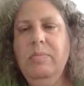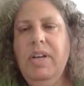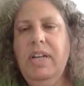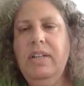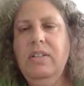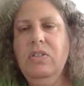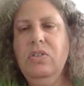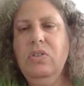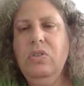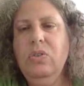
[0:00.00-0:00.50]
d
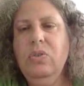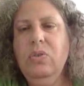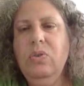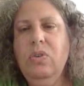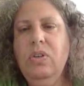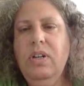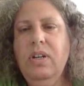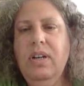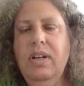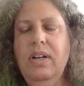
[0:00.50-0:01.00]
minus
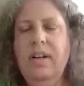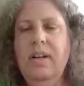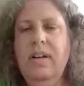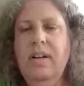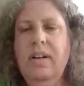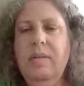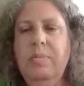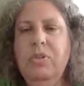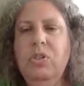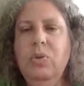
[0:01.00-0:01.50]
two,
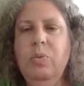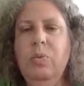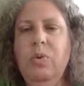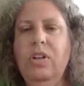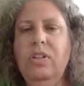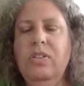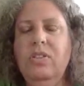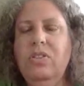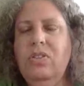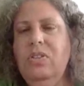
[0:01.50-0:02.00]
uh, up to
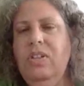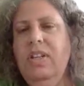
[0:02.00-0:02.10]
one.